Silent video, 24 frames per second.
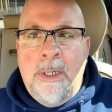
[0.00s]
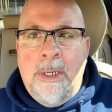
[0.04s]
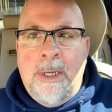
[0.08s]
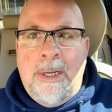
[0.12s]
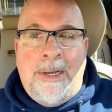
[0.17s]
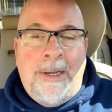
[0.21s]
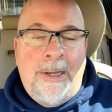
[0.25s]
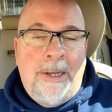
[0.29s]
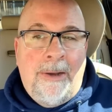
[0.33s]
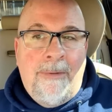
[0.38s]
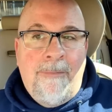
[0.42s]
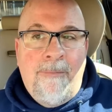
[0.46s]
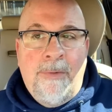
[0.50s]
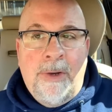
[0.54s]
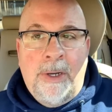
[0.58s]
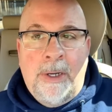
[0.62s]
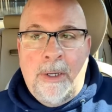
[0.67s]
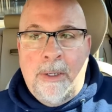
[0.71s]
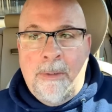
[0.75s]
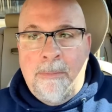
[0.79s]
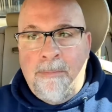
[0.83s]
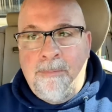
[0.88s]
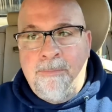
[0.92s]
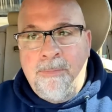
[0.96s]
I have,
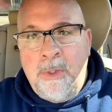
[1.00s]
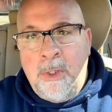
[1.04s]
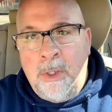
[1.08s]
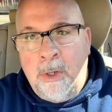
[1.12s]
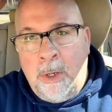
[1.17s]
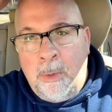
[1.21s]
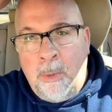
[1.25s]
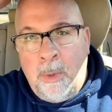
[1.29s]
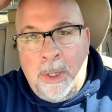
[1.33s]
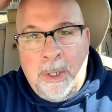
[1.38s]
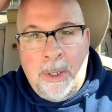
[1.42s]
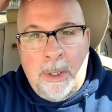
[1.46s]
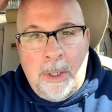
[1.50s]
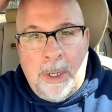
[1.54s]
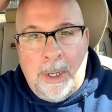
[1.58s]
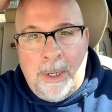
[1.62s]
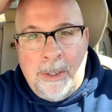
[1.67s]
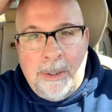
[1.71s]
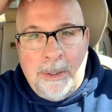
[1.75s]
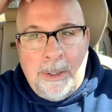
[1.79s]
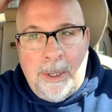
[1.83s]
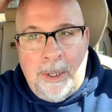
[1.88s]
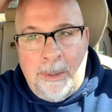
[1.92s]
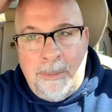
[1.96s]
I want
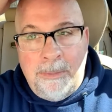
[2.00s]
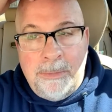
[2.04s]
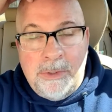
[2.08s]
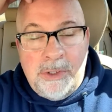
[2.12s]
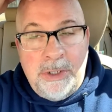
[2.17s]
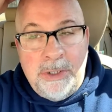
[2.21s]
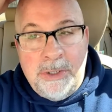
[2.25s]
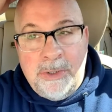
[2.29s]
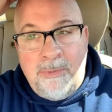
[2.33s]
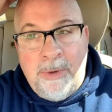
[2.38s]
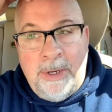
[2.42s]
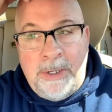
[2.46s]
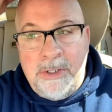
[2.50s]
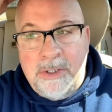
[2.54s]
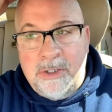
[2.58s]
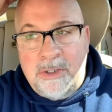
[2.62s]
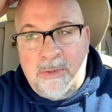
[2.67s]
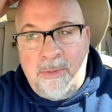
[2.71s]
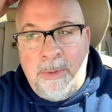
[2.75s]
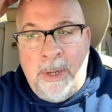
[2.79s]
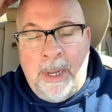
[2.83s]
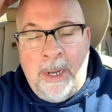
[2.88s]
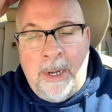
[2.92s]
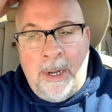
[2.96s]
to, she's a Rangers
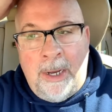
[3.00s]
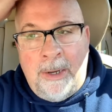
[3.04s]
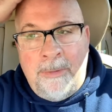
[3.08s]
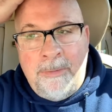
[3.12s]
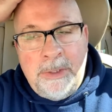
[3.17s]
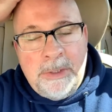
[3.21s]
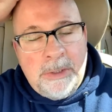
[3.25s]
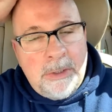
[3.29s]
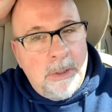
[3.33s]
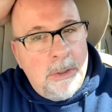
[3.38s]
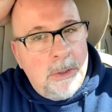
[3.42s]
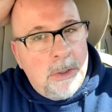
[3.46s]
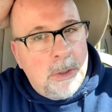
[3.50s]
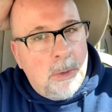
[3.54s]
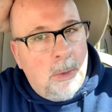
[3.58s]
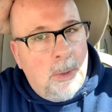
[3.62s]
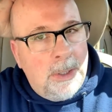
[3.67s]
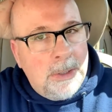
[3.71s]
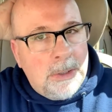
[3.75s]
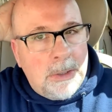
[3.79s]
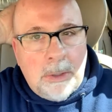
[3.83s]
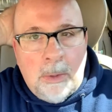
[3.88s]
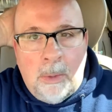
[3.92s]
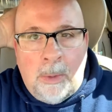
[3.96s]
fan, obviously, and she
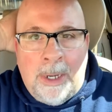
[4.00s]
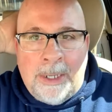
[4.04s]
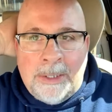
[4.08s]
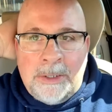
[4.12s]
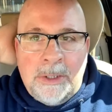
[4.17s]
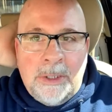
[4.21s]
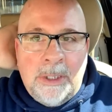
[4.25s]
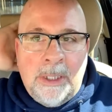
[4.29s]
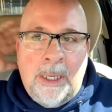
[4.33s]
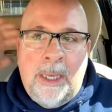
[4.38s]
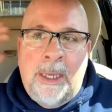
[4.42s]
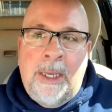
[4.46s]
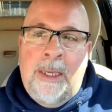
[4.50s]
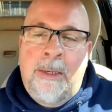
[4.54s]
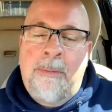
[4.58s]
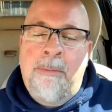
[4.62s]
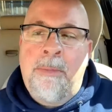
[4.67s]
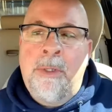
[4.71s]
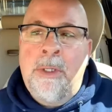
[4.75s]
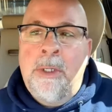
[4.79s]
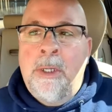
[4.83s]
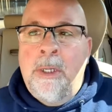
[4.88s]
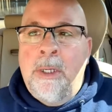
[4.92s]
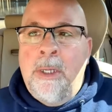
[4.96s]
wants to watch the game.
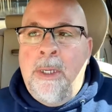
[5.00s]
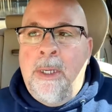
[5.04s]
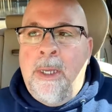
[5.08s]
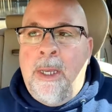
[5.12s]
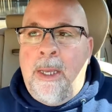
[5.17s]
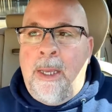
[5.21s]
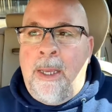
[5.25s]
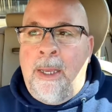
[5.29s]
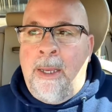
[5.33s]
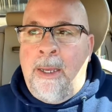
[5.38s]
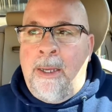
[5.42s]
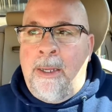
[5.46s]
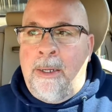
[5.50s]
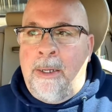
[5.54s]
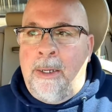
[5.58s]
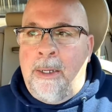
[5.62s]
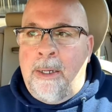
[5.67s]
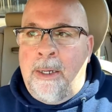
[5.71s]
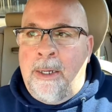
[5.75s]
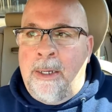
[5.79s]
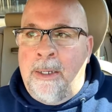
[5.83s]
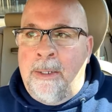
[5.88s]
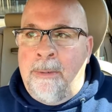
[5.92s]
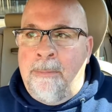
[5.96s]
And
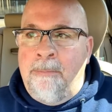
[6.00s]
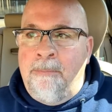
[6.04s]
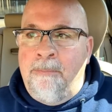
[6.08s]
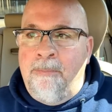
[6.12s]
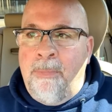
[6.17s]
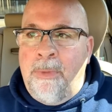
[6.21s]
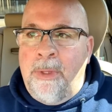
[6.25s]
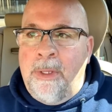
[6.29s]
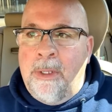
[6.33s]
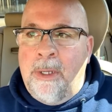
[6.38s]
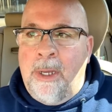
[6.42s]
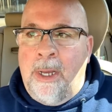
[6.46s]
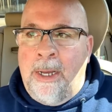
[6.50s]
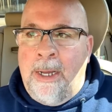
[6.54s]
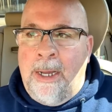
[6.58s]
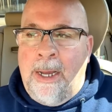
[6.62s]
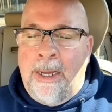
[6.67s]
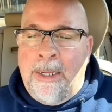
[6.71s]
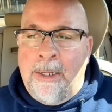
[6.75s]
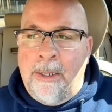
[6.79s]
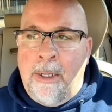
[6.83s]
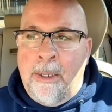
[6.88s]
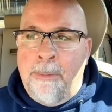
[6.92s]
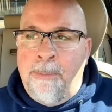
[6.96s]

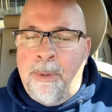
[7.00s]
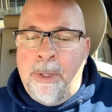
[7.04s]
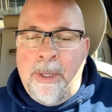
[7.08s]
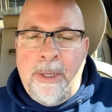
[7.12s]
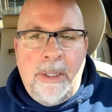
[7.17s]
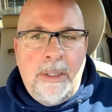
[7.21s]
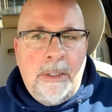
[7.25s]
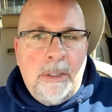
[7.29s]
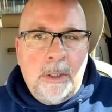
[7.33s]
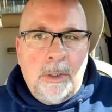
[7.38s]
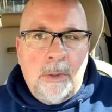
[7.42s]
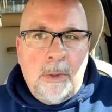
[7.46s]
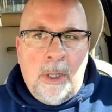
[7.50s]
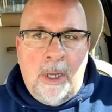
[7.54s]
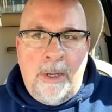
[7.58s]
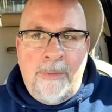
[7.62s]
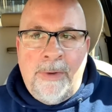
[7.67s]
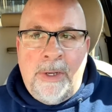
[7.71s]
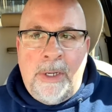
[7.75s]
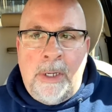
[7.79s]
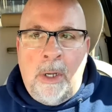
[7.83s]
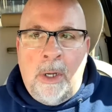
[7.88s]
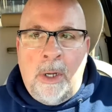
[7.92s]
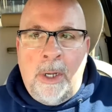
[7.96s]
I planned to go live
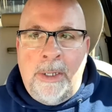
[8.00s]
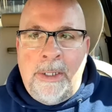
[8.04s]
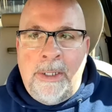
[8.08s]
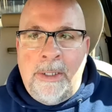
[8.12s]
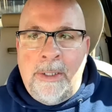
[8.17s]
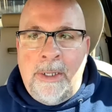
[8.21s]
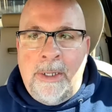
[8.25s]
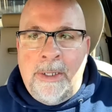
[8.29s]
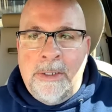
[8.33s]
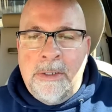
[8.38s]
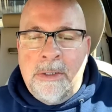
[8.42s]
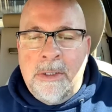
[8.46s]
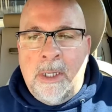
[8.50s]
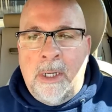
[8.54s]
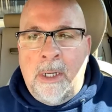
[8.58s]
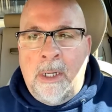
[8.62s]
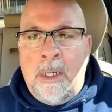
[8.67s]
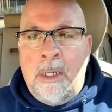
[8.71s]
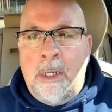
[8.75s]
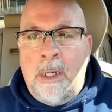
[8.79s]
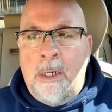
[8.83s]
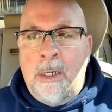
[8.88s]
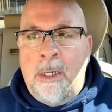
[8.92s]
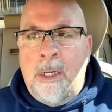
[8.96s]
at 9, and then I said,
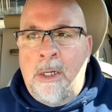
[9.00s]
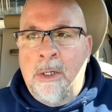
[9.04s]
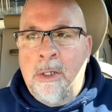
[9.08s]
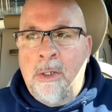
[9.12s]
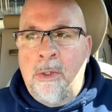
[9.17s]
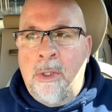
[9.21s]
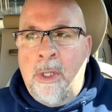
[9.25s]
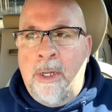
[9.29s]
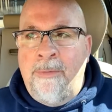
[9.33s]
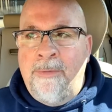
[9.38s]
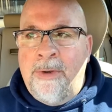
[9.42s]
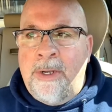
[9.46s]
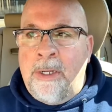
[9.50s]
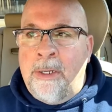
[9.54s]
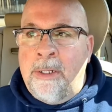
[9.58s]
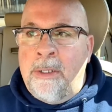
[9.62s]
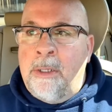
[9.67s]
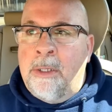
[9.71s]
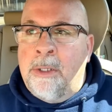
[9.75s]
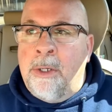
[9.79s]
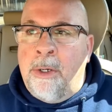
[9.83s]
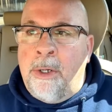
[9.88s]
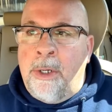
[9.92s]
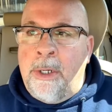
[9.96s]
I'll go live at
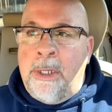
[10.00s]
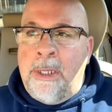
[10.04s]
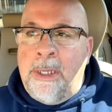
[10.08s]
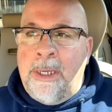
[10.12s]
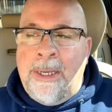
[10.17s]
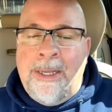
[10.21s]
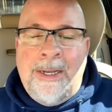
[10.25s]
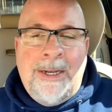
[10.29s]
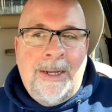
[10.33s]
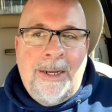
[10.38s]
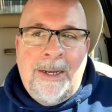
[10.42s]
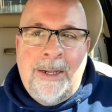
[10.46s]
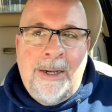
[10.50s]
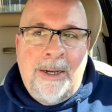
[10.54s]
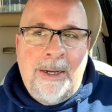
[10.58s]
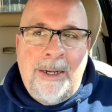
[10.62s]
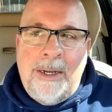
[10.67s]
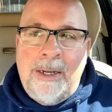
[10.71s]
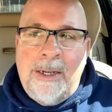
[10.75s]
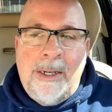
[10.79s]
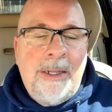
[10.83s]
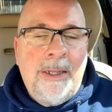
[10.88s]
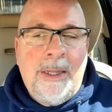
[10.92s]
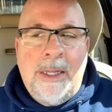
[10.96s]
9:30. And I
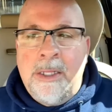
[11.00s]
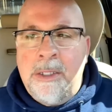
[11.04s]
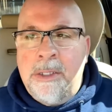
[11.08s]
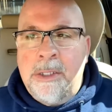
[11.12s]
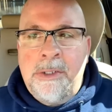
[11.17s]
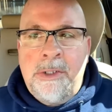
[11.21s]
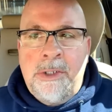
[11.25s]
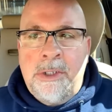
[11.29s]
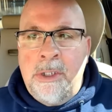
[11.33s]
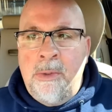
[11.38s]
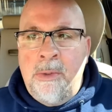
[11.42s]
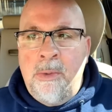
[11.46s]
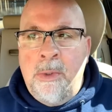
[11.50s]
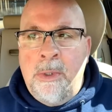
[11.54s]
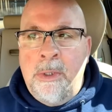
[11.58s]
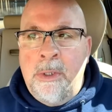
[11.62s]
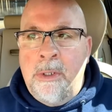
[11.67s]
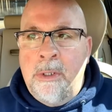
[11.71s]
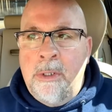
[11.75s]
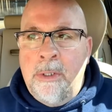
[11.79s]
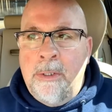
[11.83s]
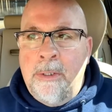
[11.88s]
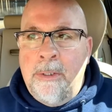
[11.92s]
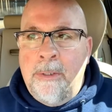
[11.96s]
didn't think that she would,
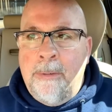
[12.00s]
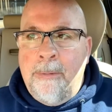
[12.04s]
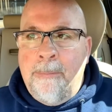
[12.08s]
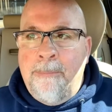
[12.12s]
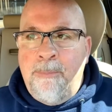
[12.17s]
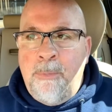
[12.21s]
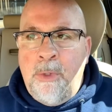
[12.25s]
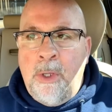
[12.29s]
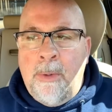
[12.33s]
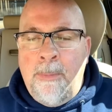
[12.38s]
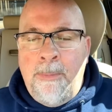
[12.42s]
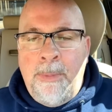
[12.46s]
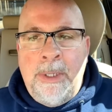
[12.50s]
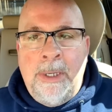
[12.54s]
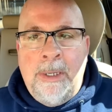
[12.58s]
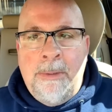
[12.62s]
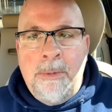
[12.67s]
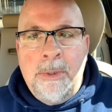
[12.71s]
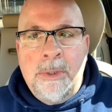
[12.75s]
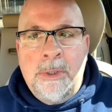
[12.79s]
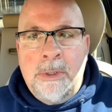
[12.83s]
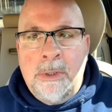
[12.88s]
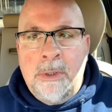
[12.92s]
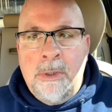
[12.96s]
be
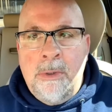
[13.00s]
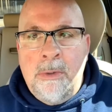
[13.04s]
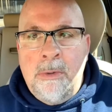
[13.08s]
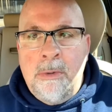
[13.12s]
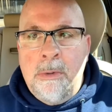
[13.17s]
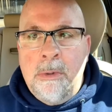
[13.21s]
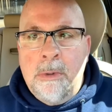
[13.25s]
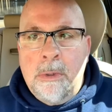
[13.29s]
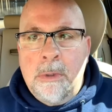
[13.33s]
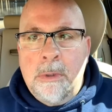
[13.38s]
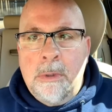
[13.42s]
able to